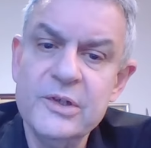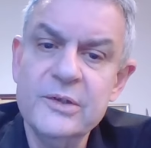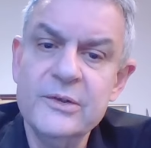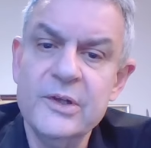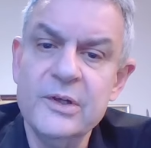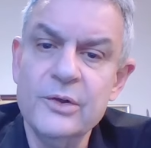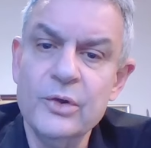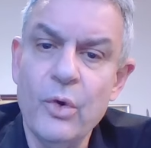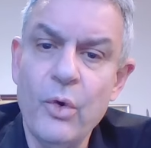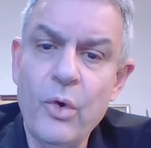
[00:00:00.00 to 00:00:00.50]
in
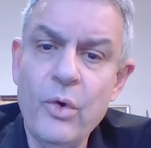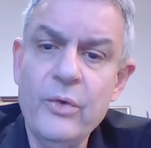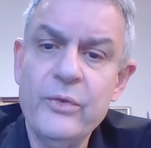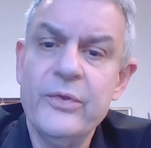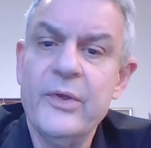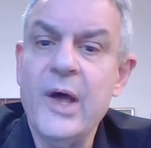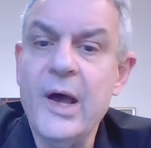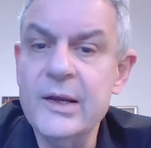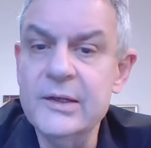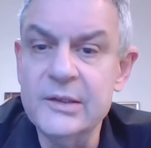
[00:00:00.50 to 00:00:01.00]
the
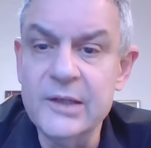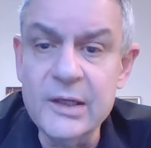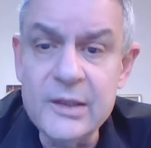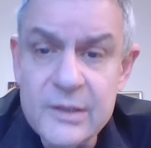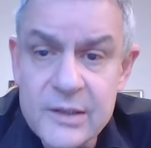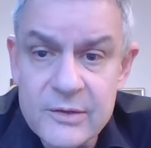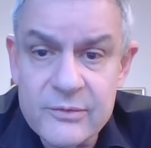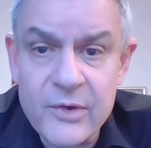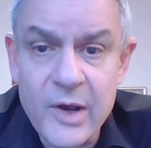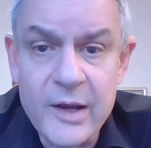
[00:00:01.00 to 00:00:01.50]
north
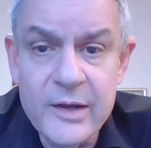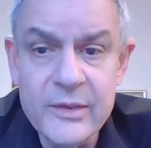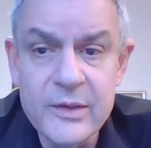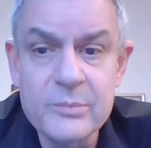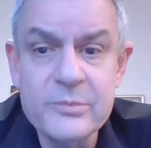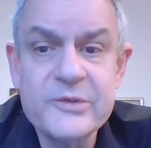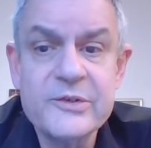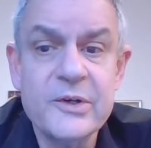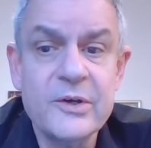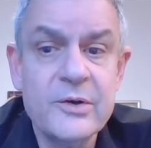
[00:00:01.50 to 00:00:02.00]
identified
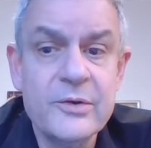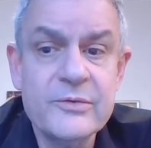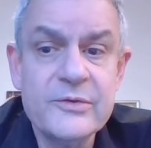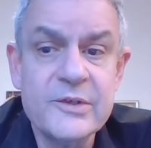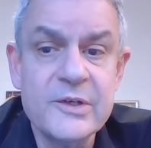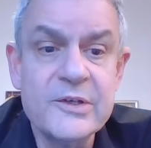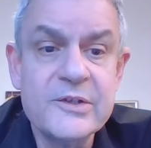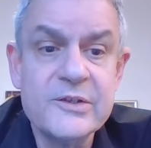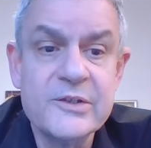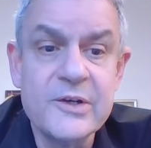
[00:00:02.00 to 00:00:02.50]
themselves
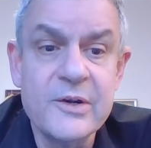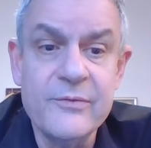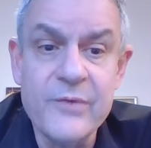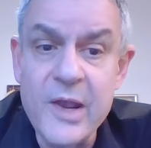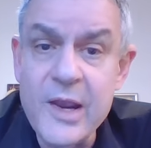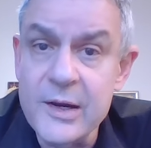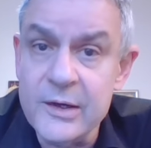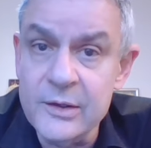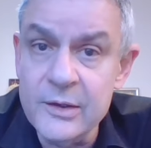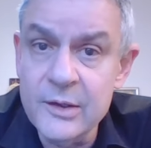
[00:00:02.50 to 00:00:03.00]
as
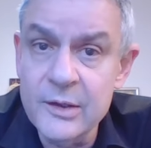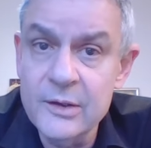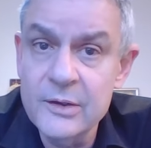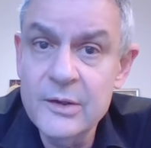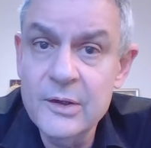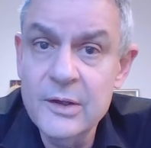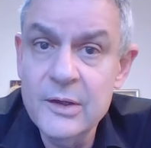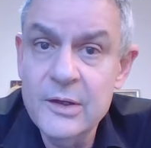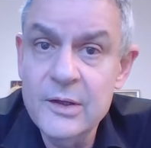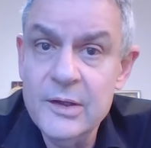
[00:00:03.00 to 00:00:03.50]
Kven
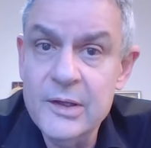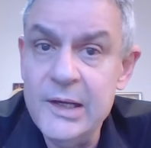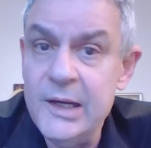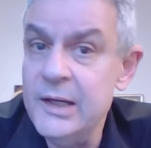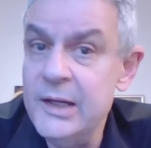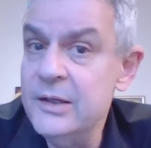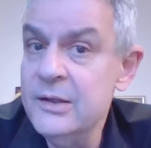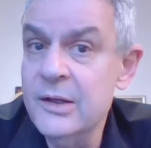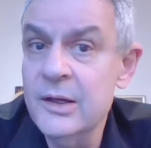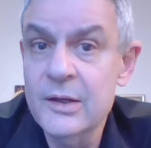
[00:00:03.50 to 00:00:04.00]

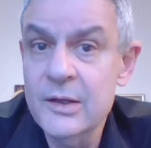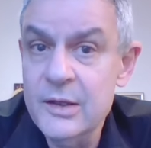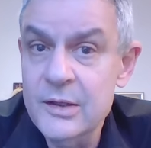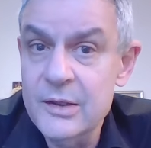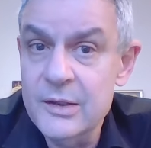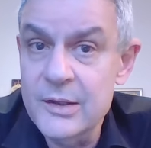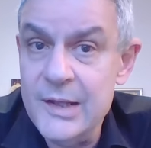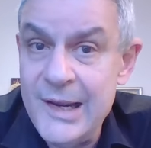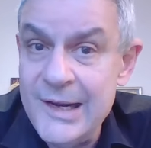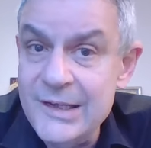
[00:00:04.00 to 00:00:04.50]
in
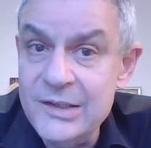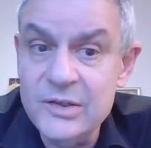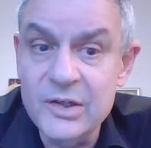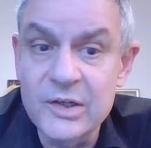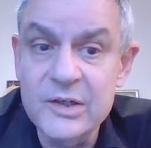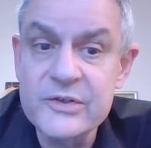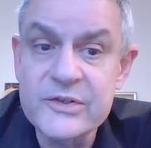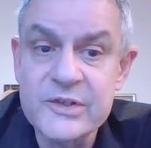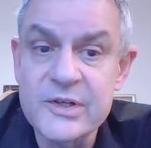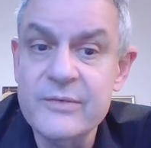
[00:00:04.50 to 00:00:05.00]

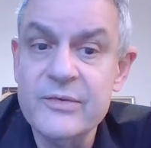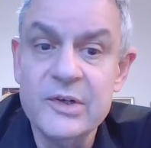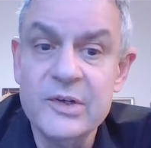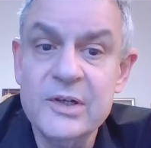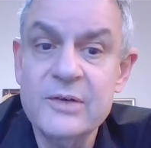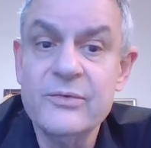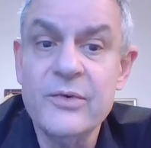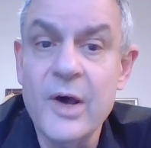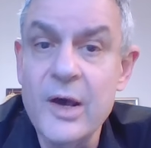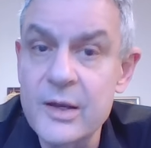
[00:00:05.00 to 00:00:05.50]
eighteen
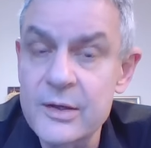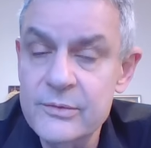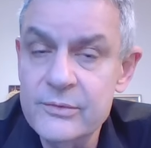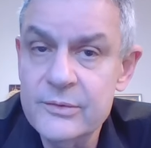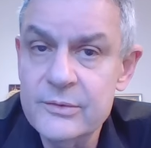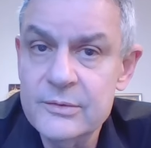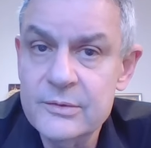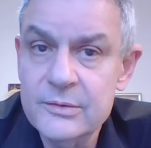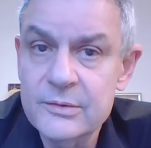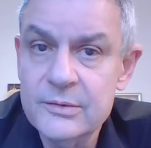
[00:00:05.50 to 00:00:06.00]
seventy-five.
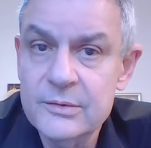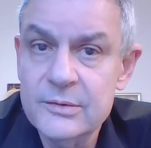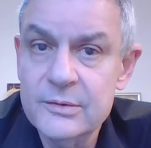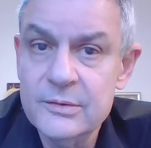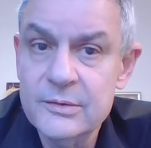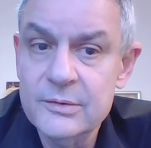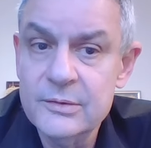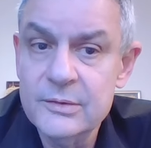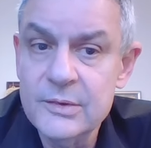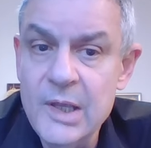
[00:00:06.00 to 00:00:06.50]

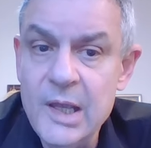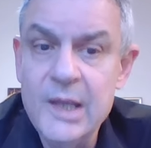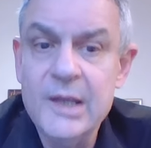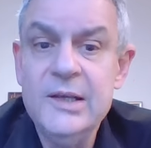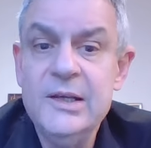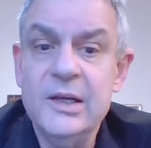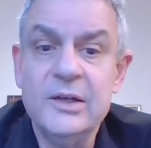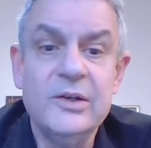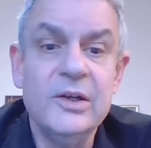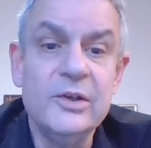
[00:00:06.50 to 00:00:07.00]

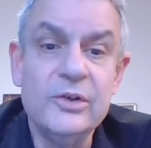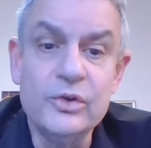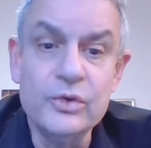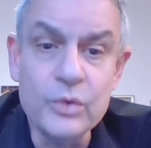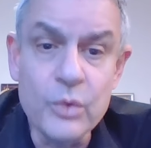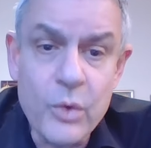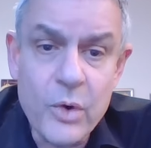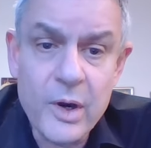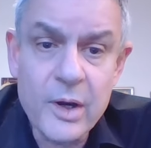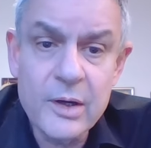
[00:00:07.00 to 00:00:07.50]
Yet it
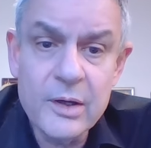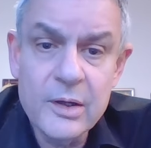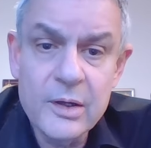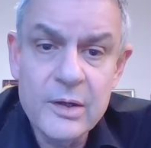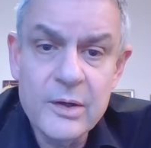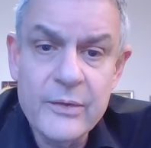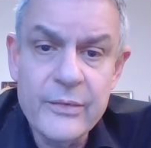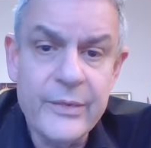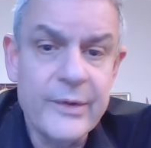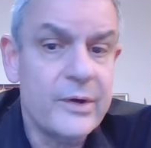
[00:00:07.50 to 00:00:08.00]
took
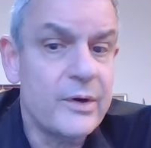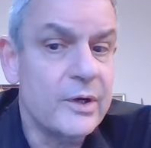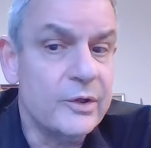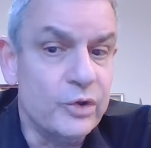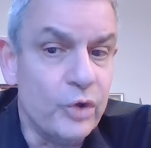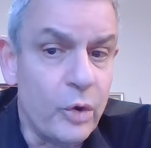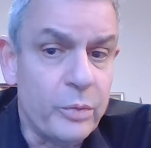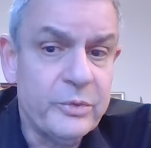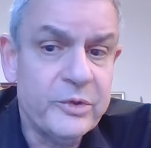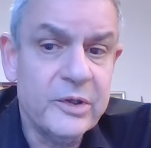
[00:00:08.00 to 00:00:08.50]
their
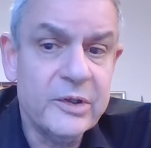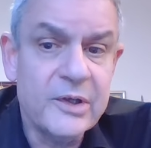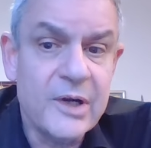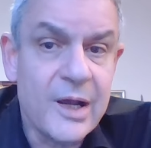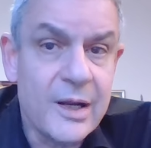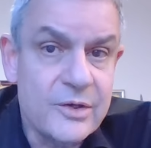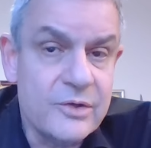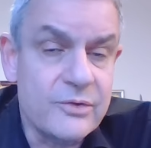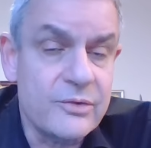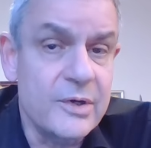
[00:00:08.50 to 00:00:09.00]
adopted
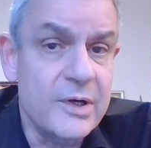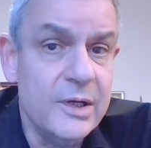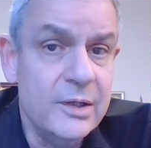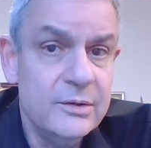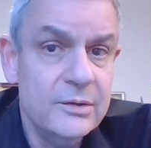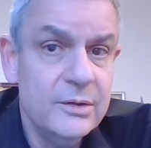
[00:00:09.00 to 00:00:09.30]
country